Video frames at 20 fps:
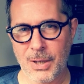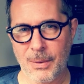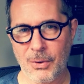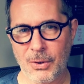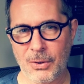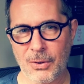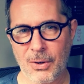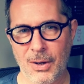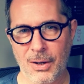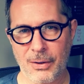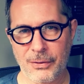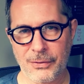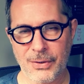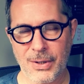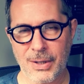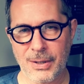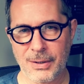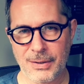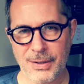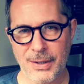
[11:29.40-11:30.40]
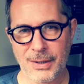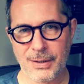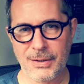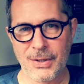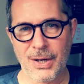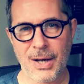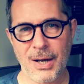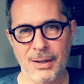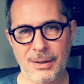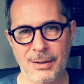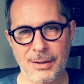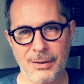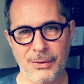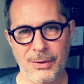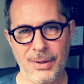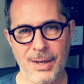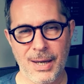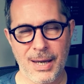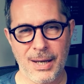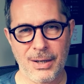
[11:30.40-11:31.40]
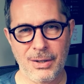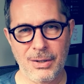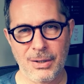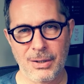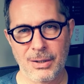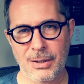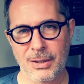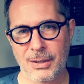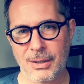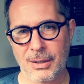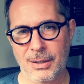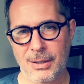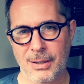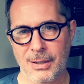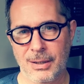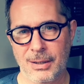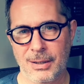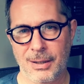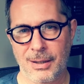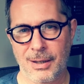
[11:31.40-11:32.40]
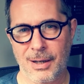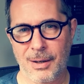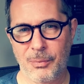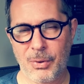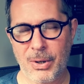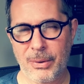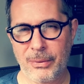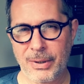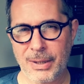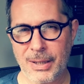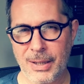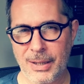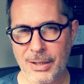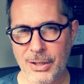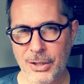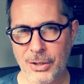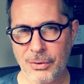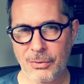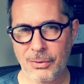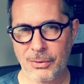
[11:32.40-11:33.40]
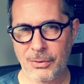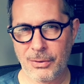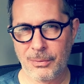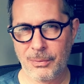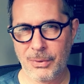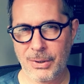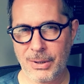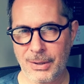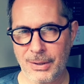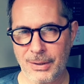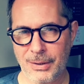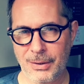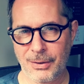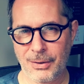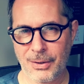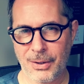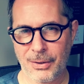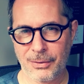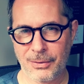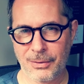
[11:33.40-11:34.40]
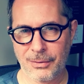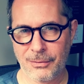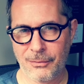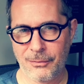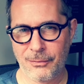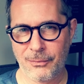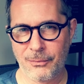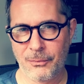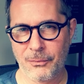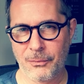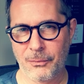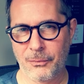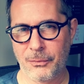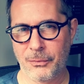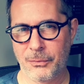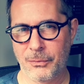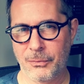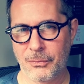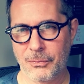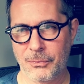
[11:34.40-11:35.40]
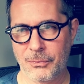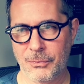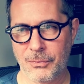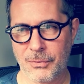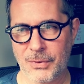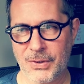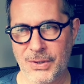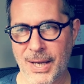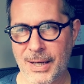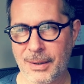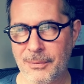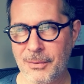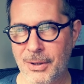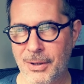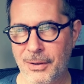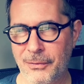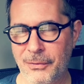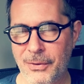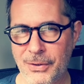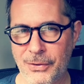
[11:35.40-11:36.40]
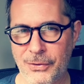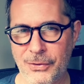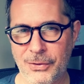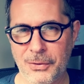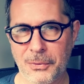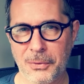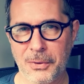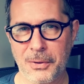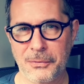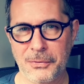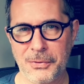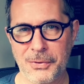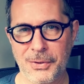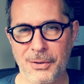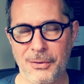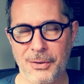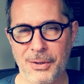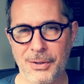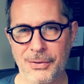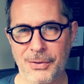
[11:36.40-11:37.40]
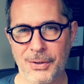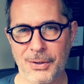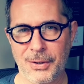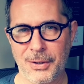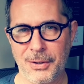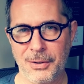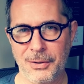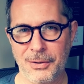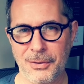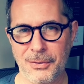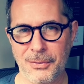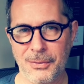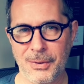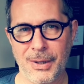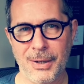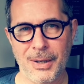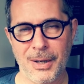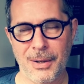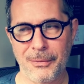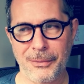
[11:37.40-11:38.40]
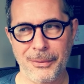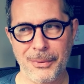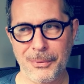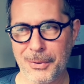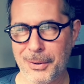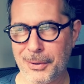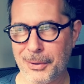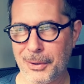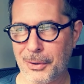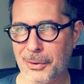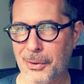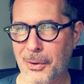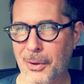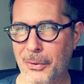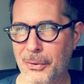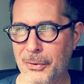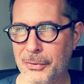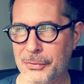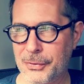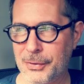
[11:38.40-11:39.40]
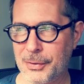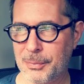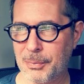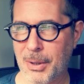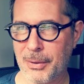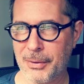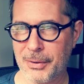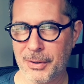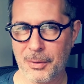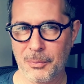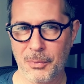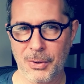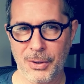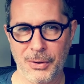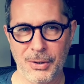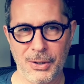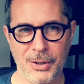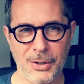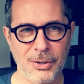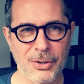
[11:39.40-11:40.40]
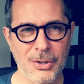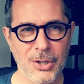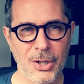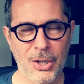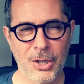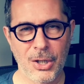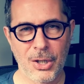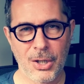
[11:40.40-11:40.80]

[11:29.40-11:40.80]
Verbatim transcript: come across on TikTok that I'll probably get into a little bit in another segment of this sort of series that I'm going to do. And I don't know what I'm going to call this. It's probably going to be